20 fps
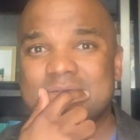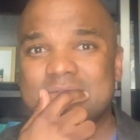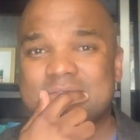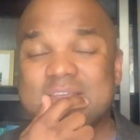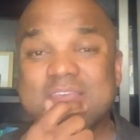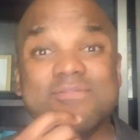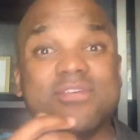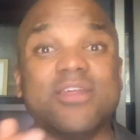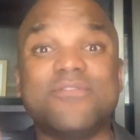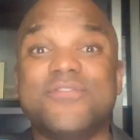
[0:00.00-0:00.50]

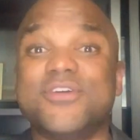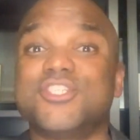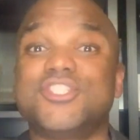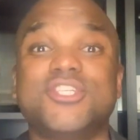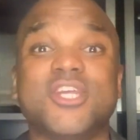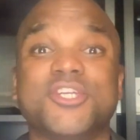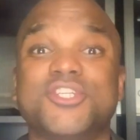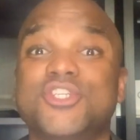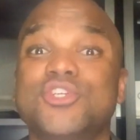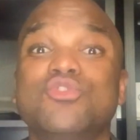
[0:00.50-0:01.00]
even if it's
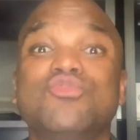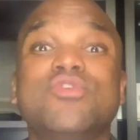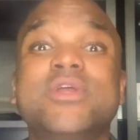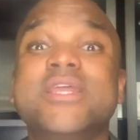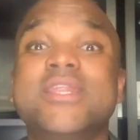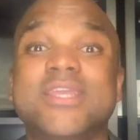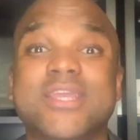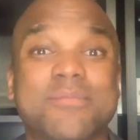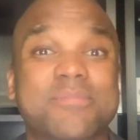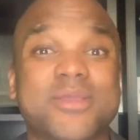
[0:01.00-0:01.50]
just you
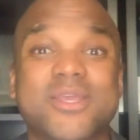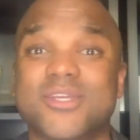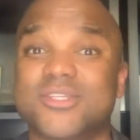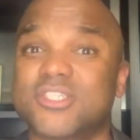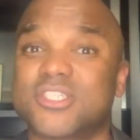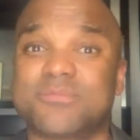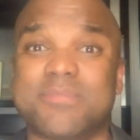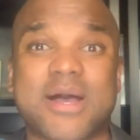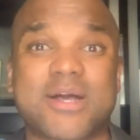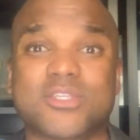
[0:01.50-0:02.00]
reading it because your
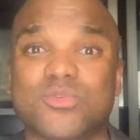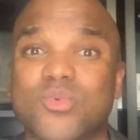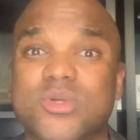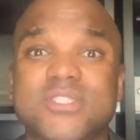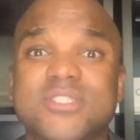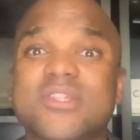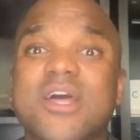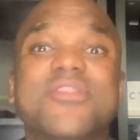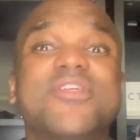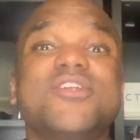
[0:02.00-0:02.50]
spouse
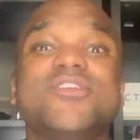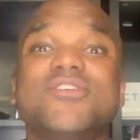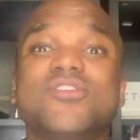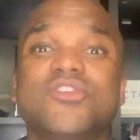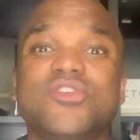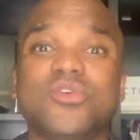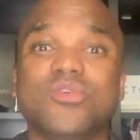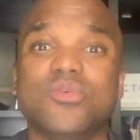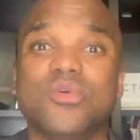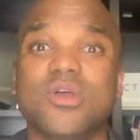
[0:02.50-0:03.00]
wants nothing to
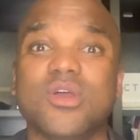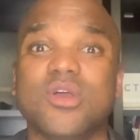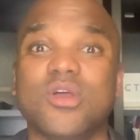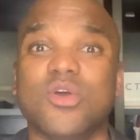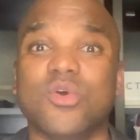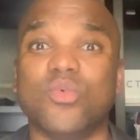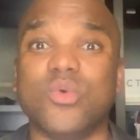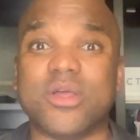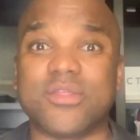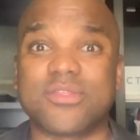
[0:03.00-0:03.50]
do
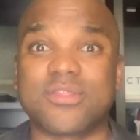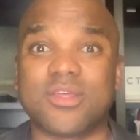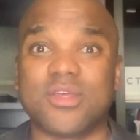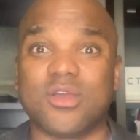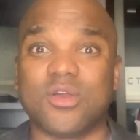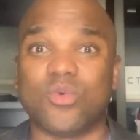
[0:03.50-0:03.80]
with,